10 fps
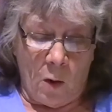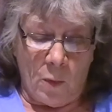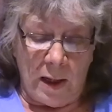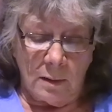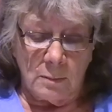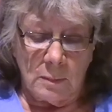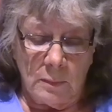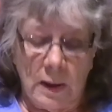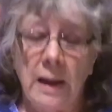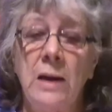Well,
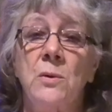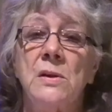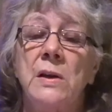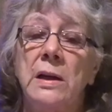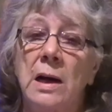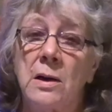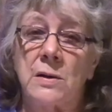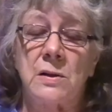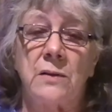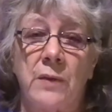he was the
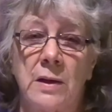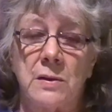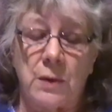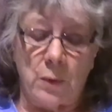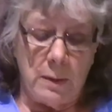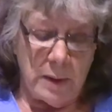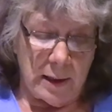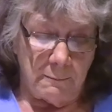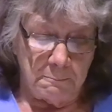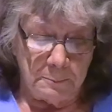youngest of these three
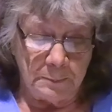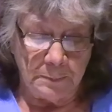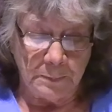men,